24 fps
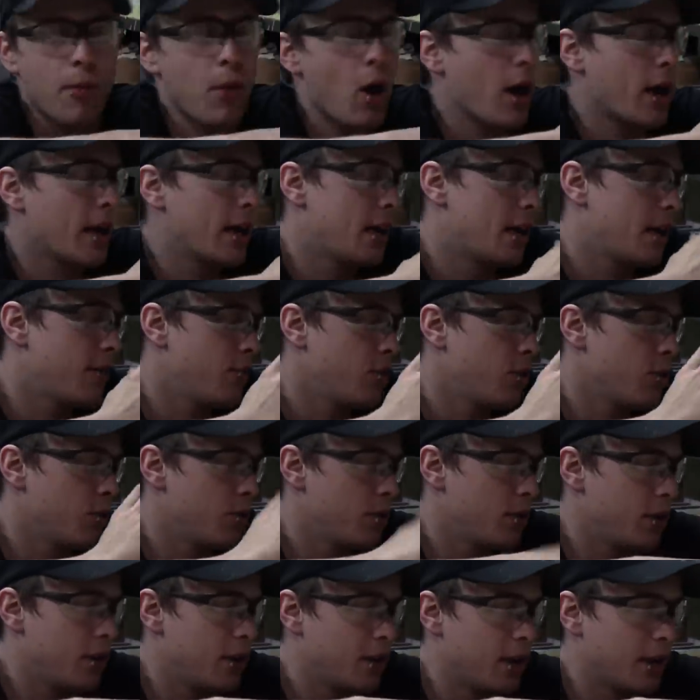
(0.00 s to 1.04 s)
I'm not going to give
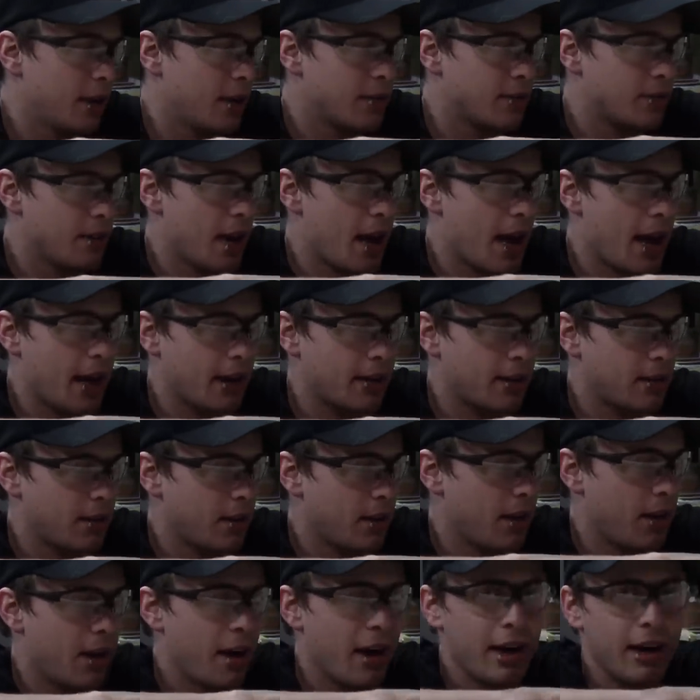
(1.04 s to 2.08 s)
you the exact
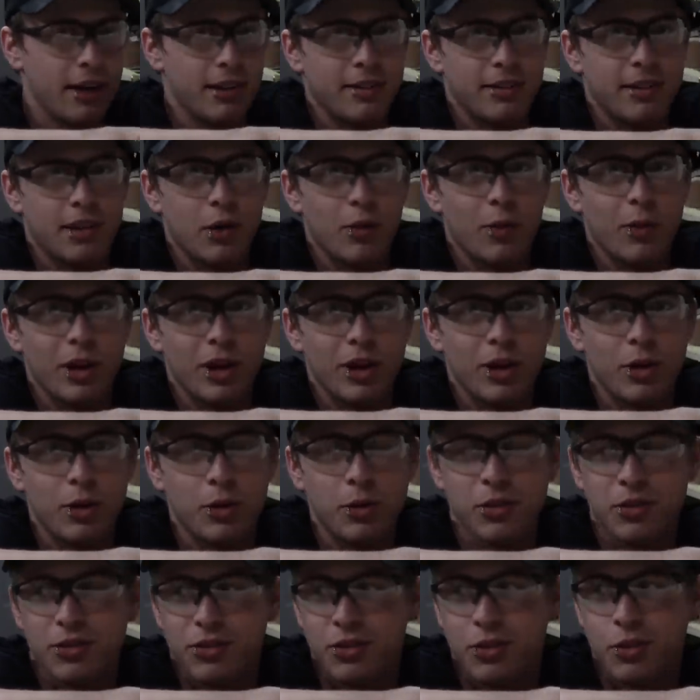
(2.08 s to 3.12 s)
heights that we
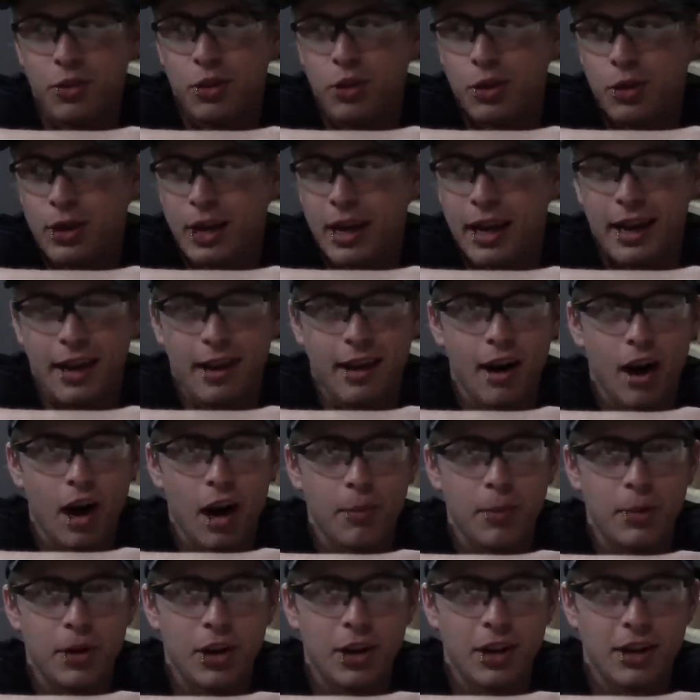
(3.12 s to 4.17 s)
use so that you can't
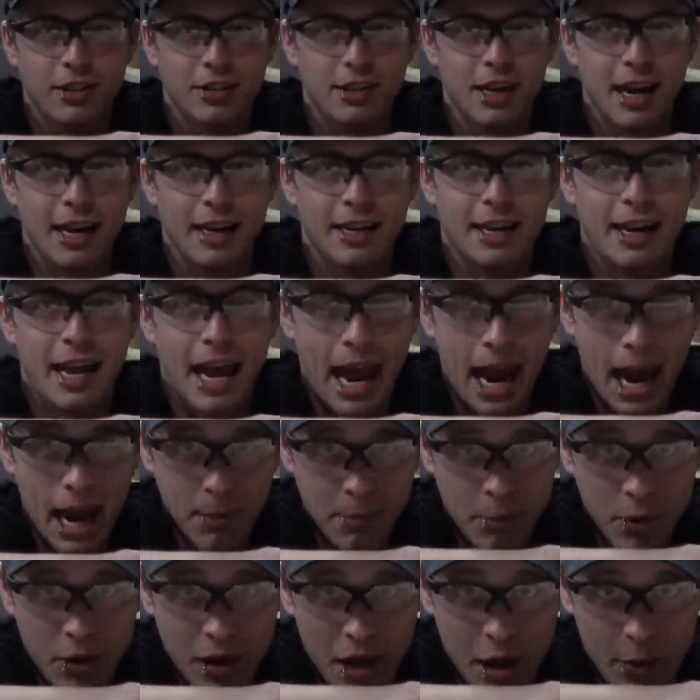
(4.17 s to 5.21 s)
copy our exact
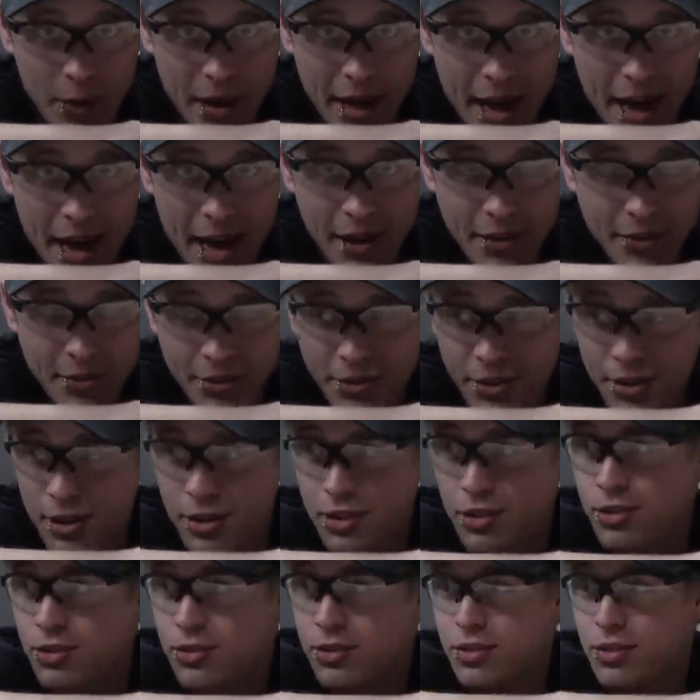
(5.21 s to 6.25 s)
camber that we have,
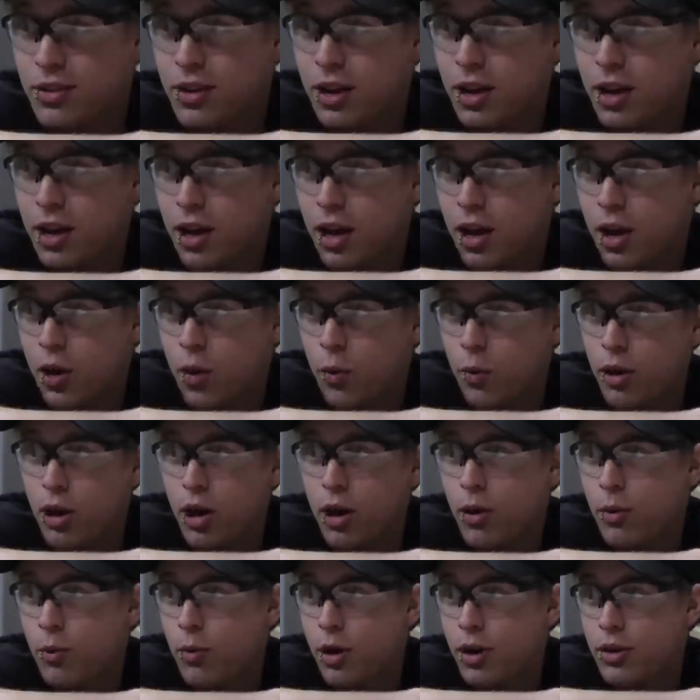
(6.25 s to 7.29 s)
because we
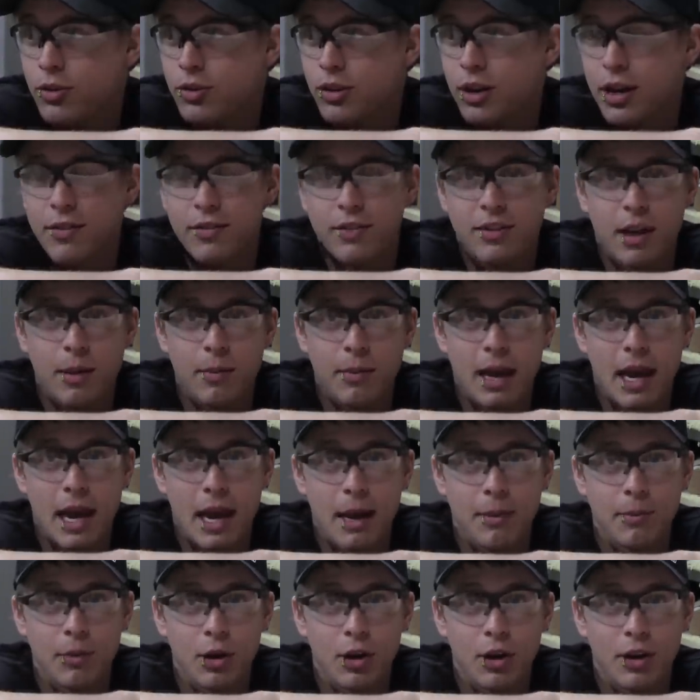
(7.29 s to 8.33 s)
don't want you to have the same
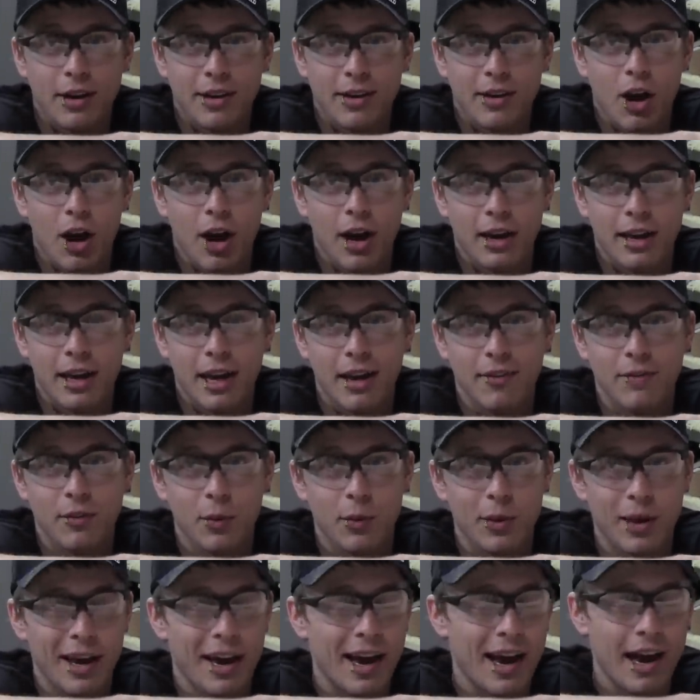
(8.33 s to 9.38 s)
camber and concave
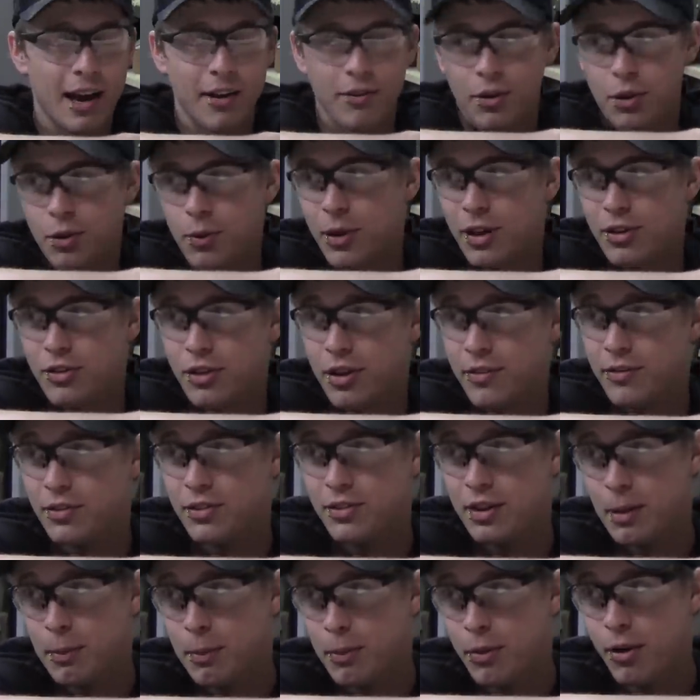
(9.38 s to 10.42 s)
that we have, otherwise you'll have
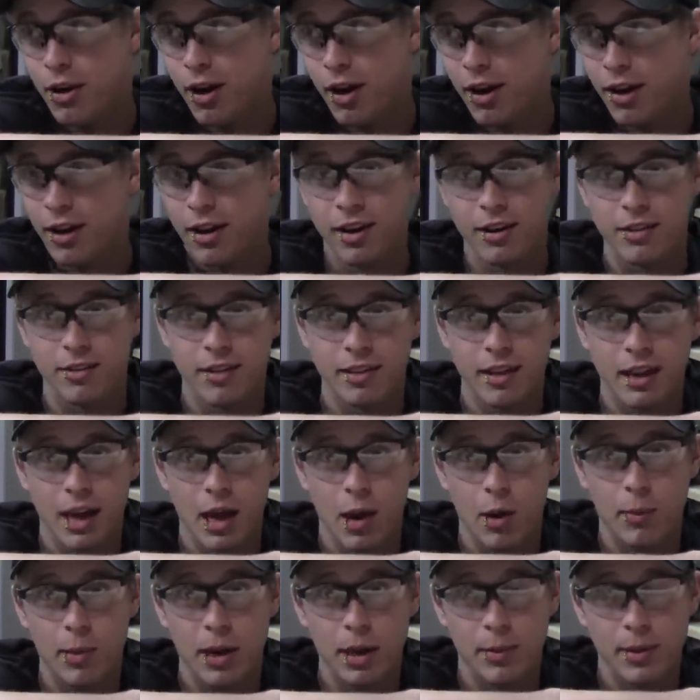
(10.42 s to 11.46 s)
the same product, and then
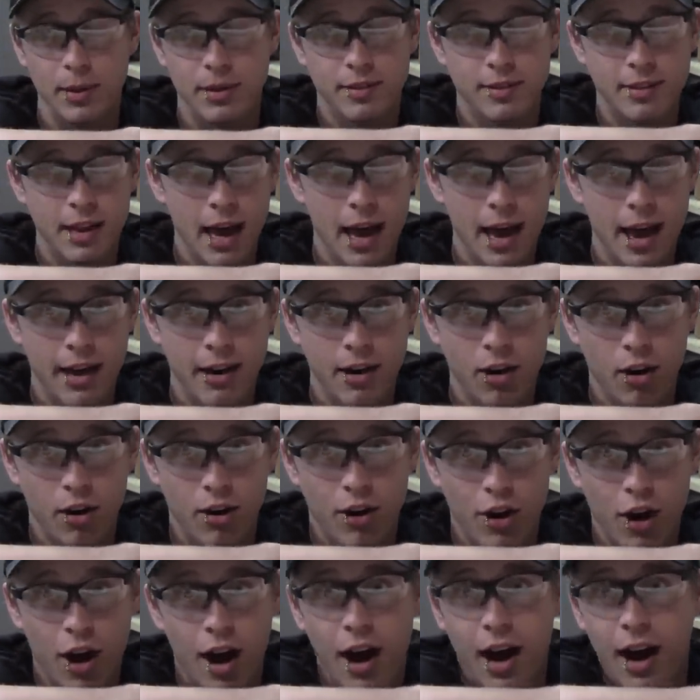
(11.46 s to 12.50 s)
it'll make me sad, and I'll
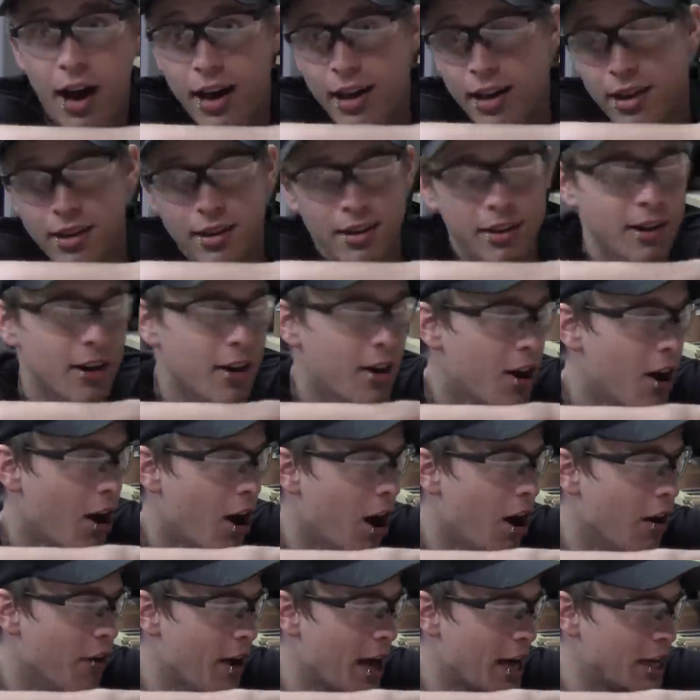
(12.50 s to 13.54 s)
cry, and
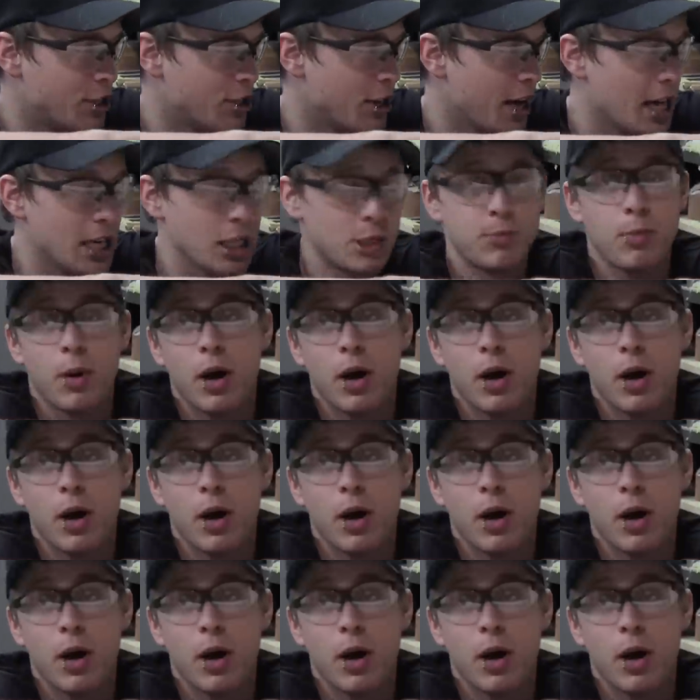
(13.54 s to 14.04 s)
all that jazz.